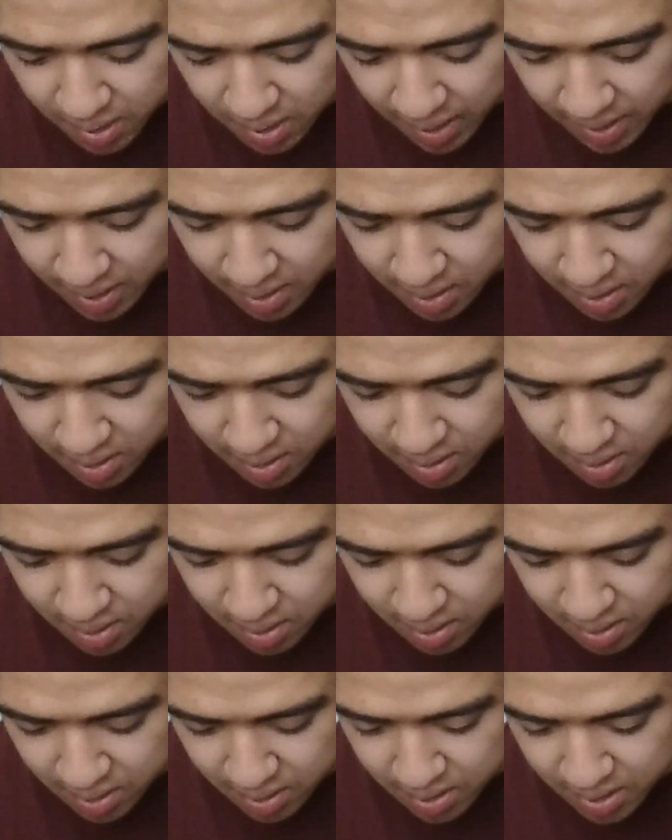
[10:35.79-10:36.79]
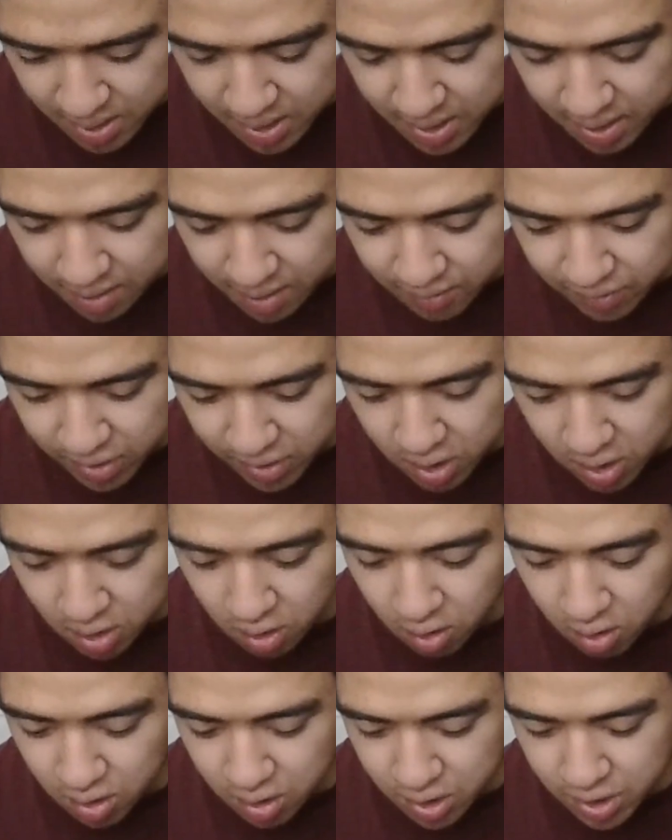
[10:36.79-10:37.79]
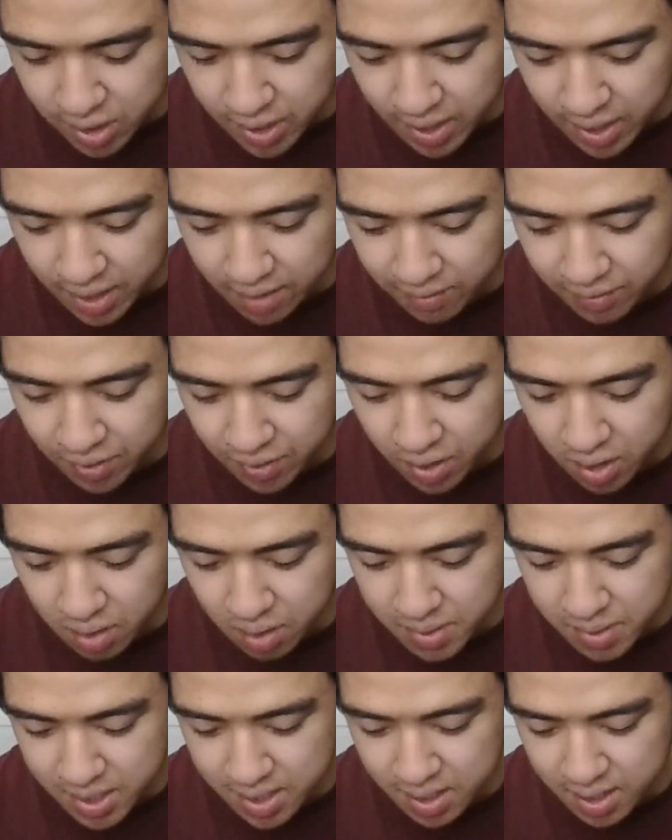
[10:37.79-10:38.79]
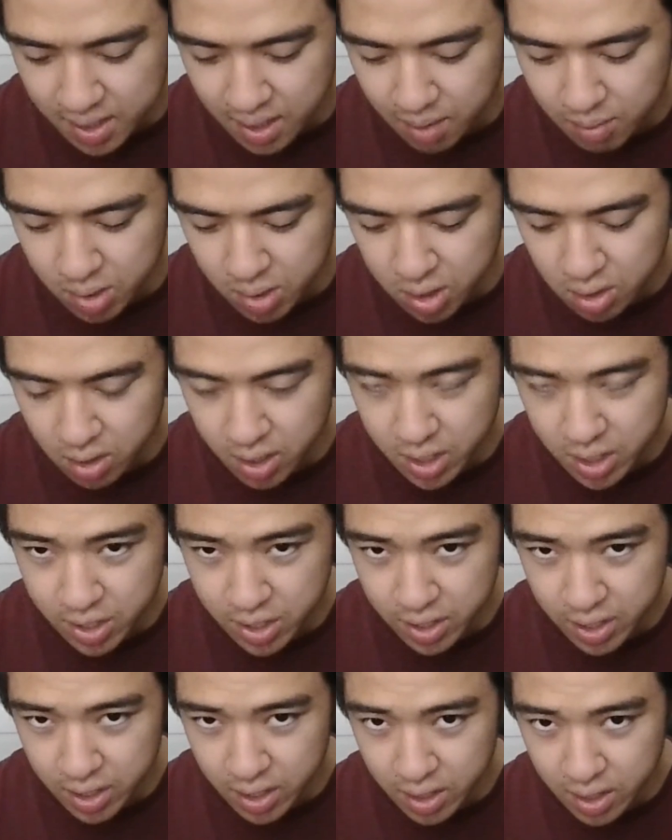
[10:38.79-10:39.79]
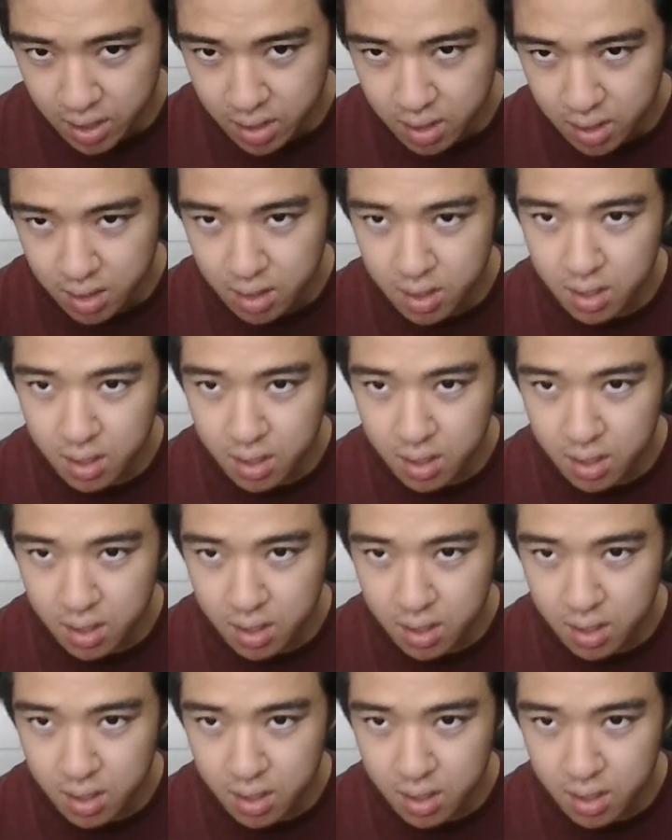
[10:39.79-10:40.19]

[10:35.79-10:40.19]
Like, instead of the dodge, they have 30% damage reduction here,